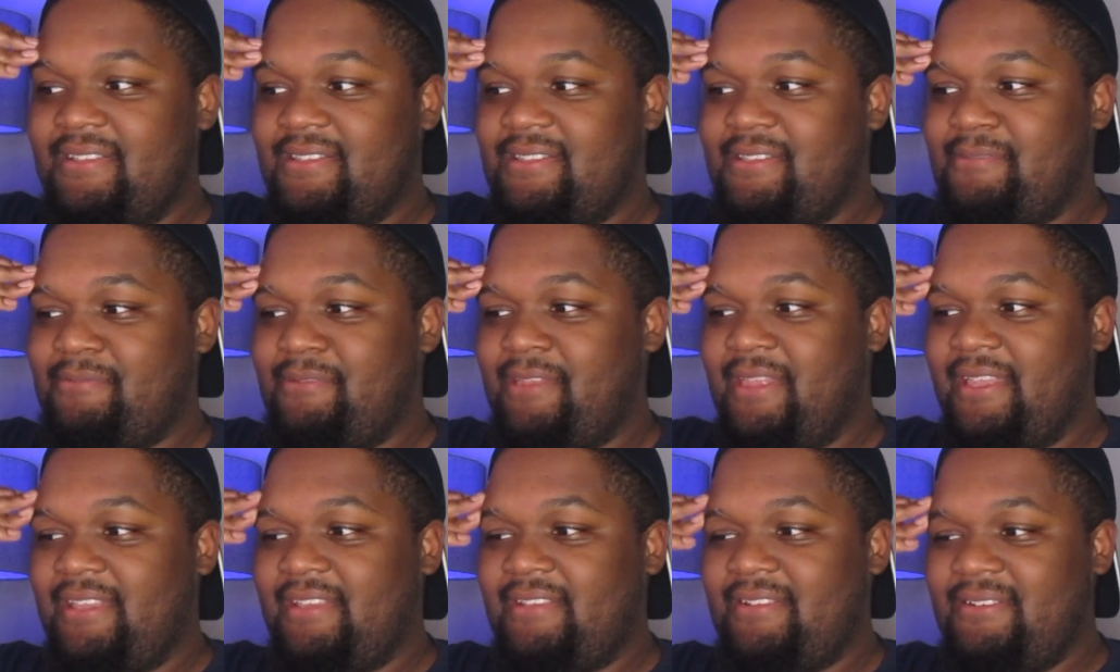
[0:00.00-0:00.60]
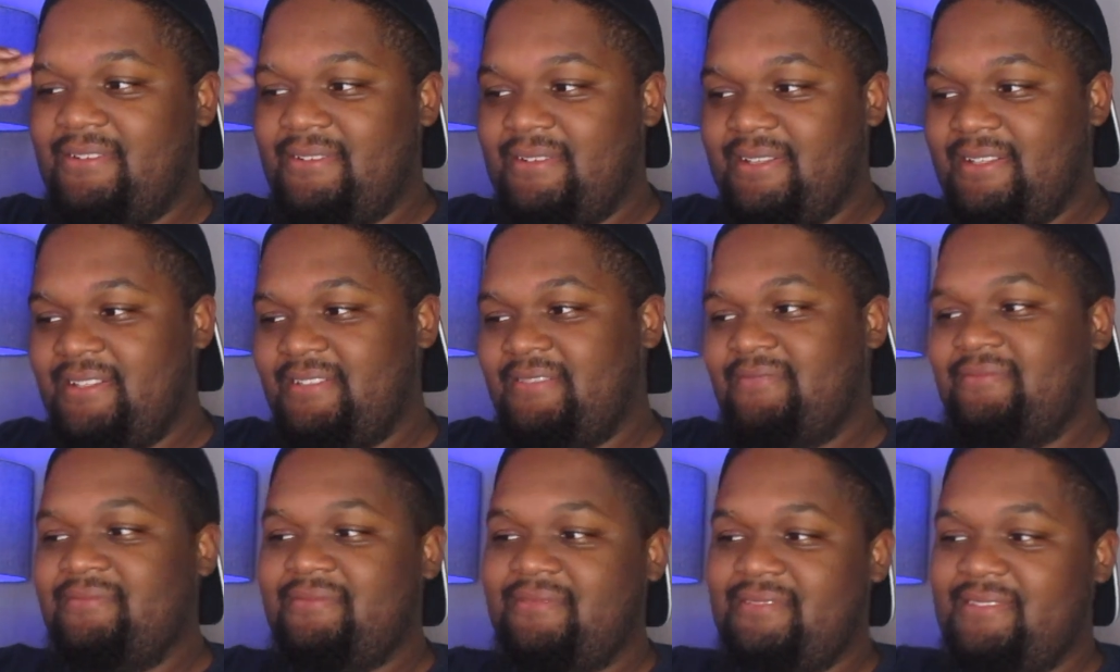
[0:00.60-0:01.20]
to be like, you know what,
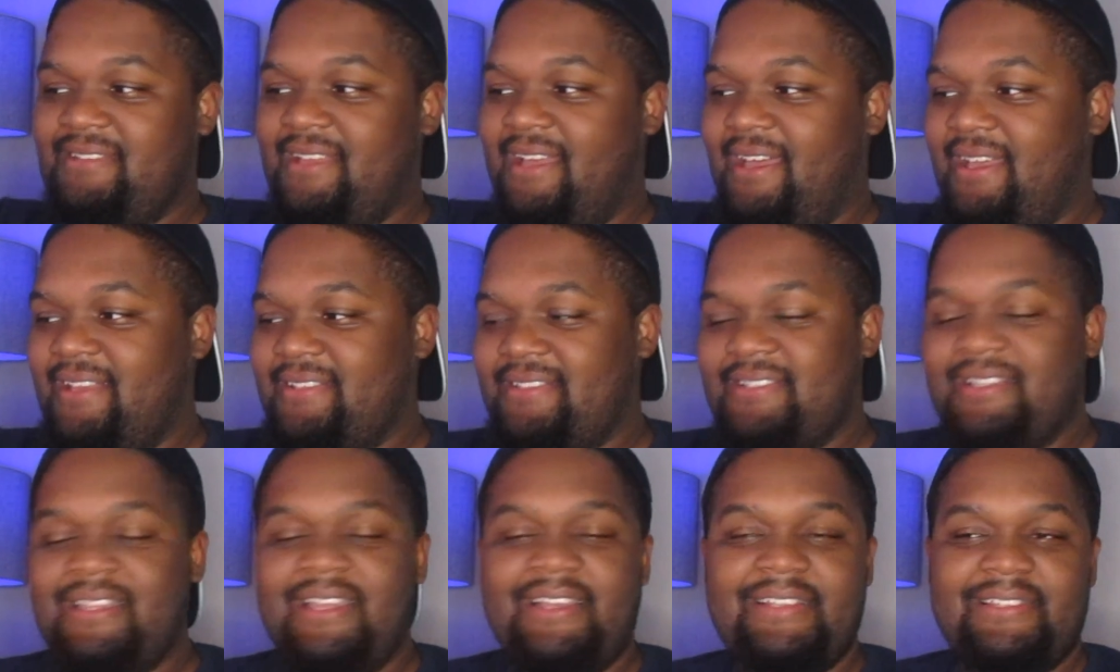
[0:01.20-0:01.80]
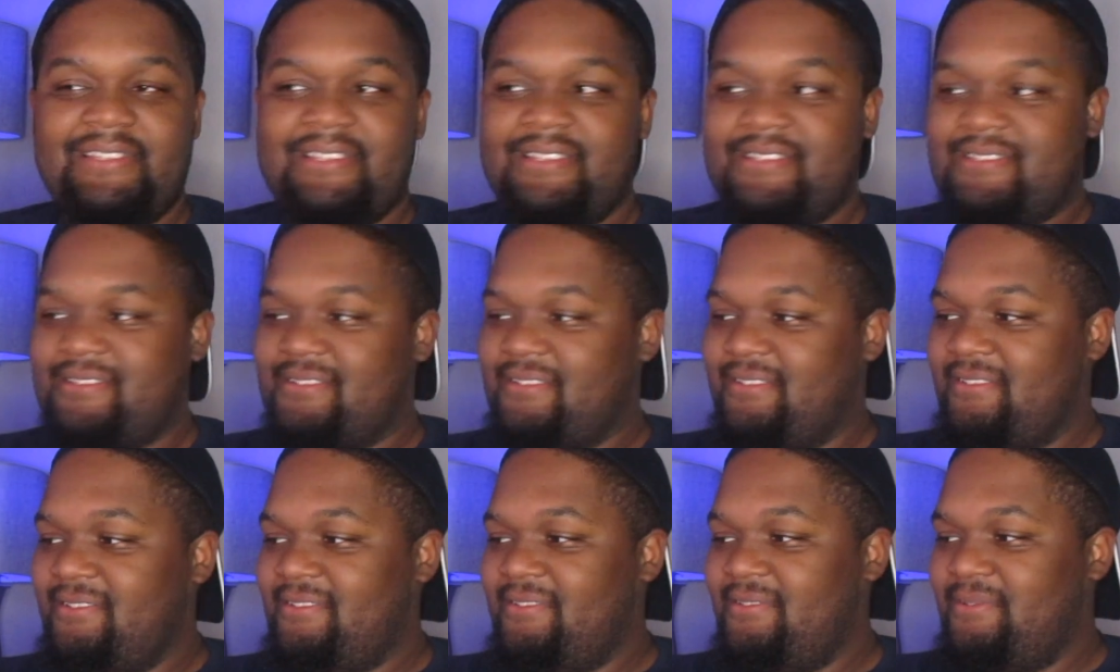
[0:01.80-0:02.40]
I actually like this,
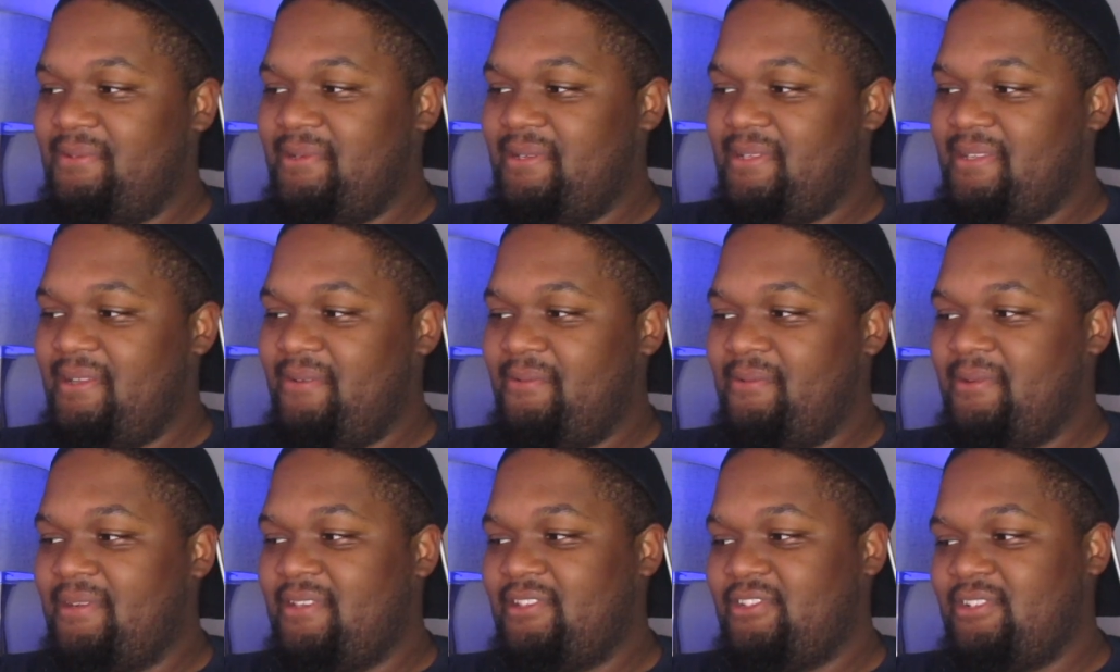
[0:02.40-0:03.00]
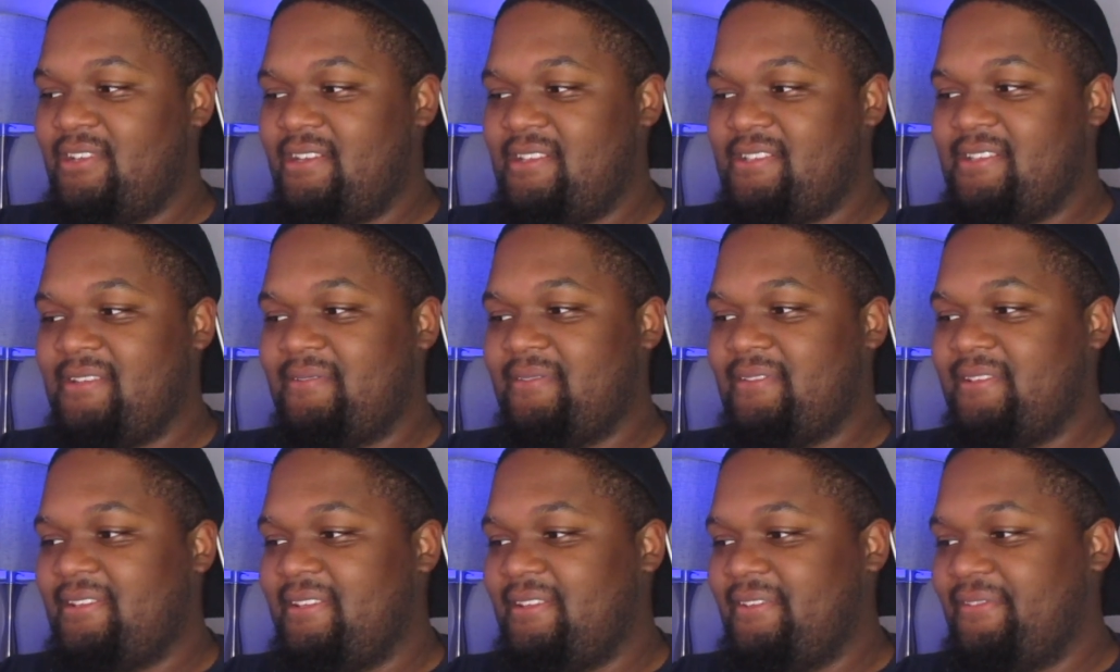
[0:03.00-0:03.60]
or you know what, I want to try
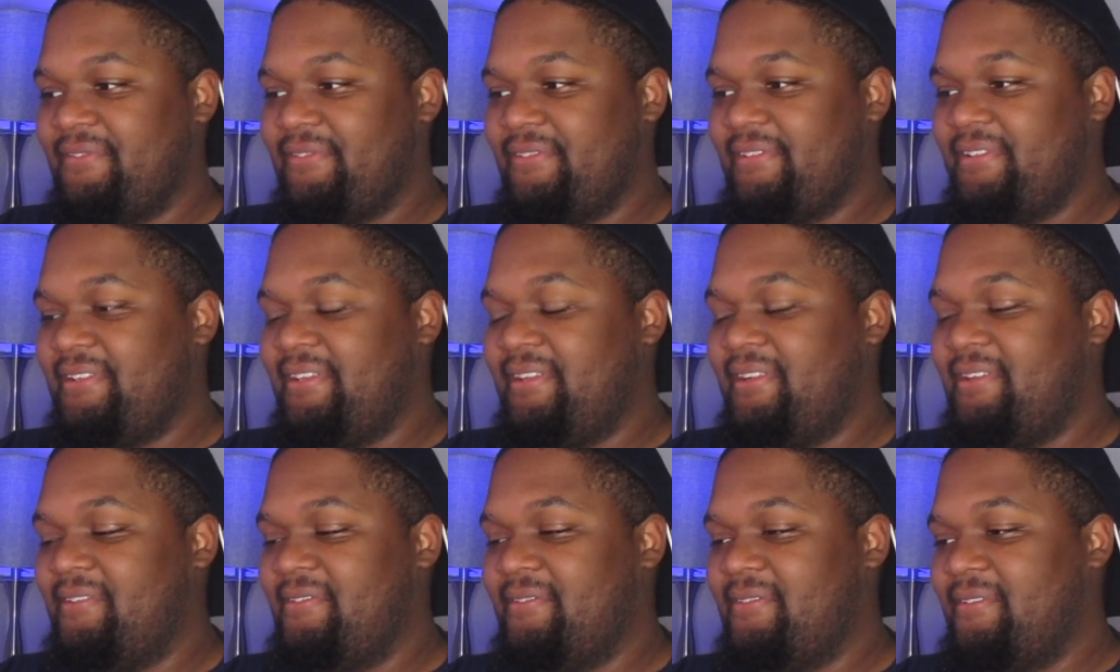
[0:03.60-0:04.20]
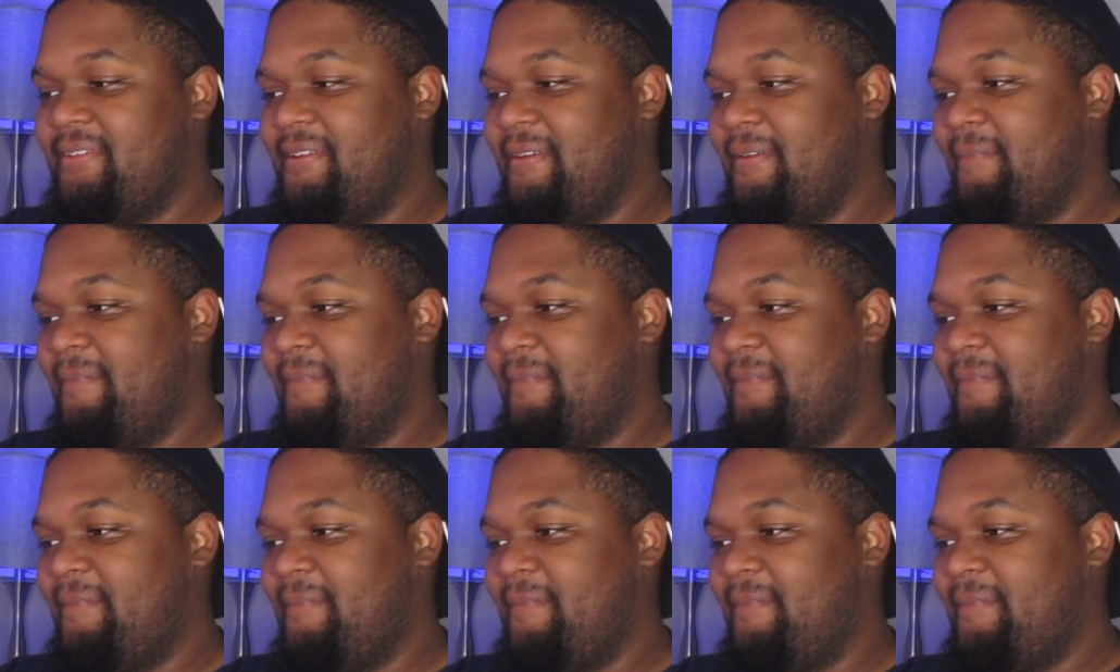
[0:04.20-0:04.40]
something different, you know.